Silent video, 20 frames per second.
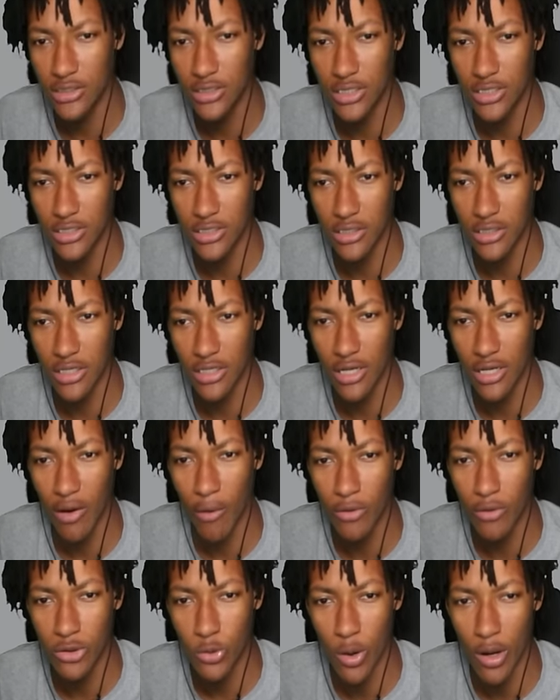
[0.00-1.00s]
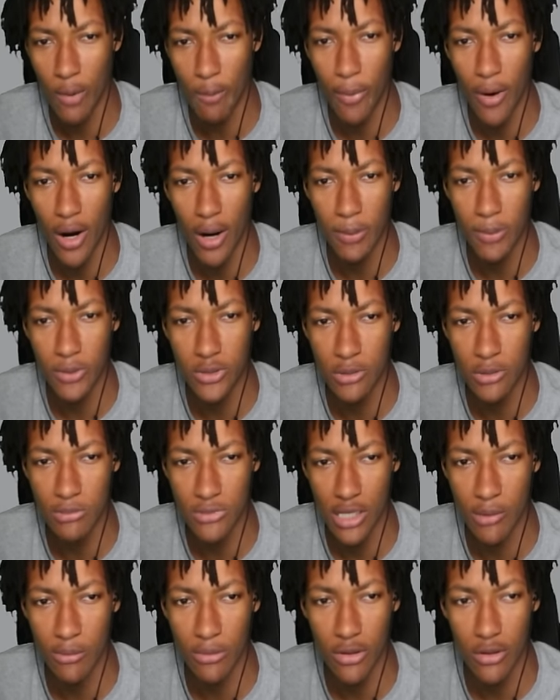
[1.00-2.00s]
a sunny doll. It was quite popular some
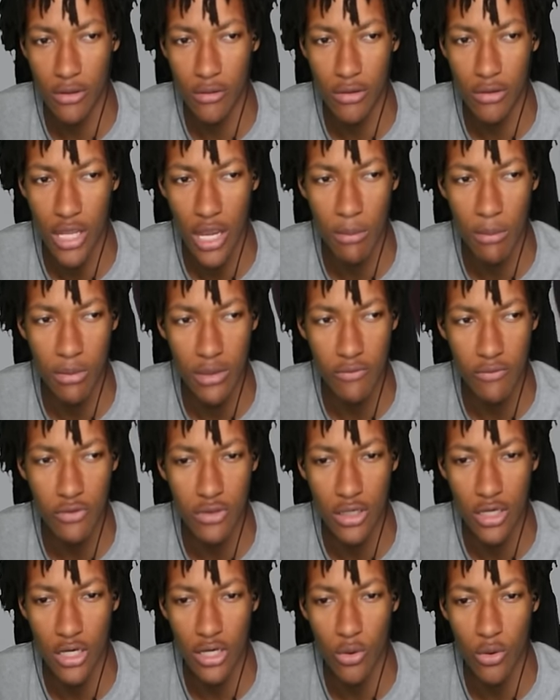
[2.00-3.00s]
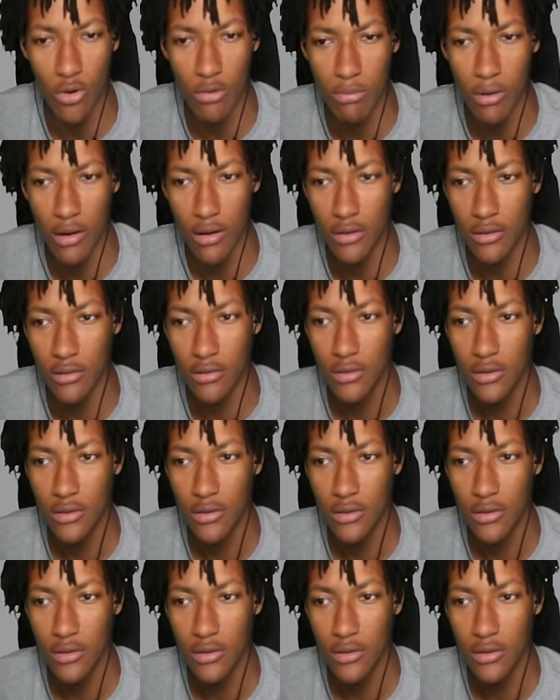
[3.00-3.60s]
time ago. Can't believe you didn't know about it.